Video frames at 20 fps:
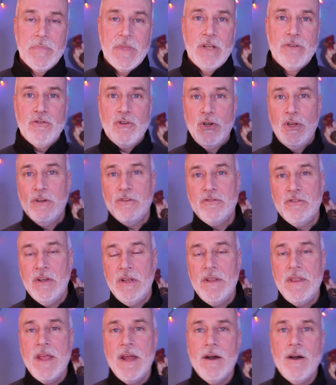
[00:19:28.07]
So you're
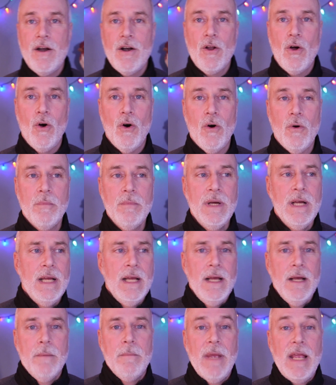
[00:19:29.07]
sitting there at home.
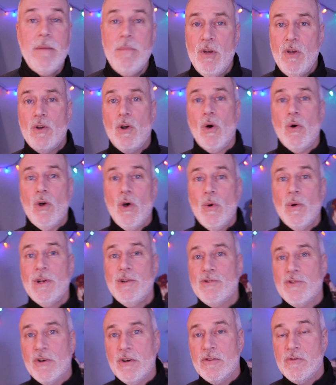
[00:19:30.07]
Maybe you don't go to
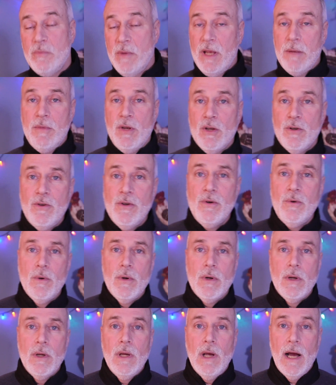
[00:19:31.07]
church. Maybe you do.
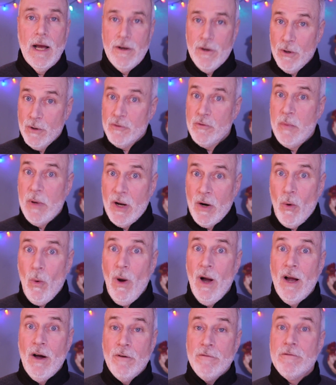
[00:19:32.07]
I know it's been a
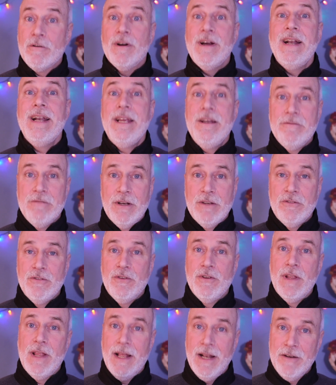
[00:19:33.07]
while for any of us
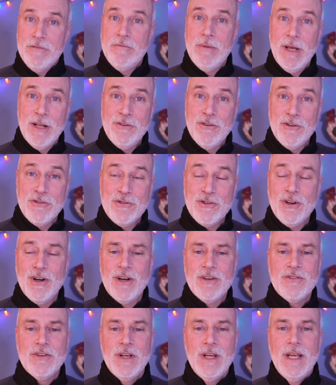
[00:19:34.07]
that have been to
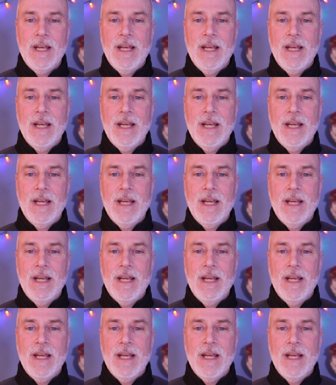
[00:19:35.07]
church.